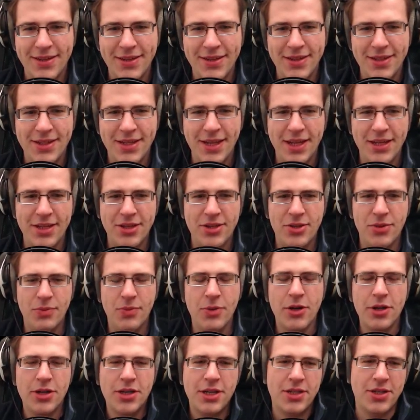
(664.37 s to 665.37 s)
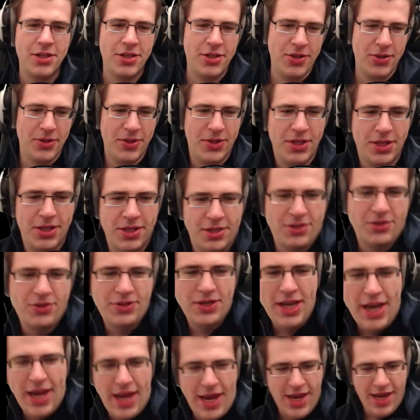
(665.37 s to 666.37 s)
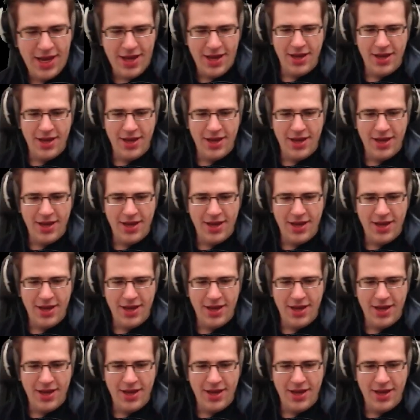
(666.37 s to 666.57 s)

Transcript: Decided to work as a tutor today.